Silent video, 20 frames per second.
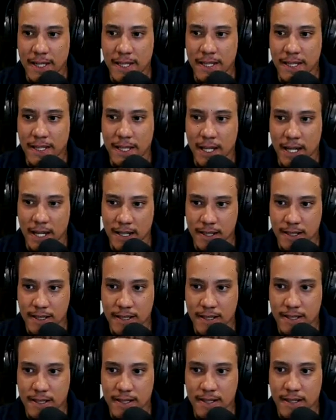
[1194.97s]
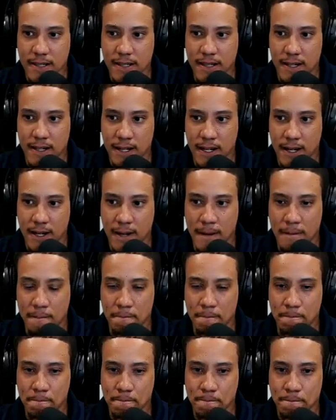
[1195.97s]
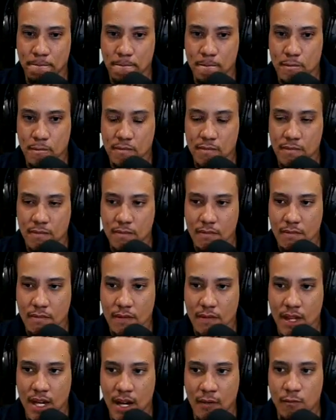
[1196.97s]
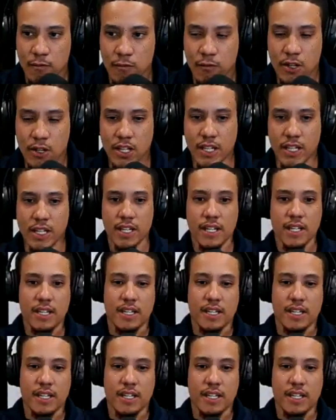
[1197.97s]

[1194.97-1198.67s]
yes. Um I'm really if someone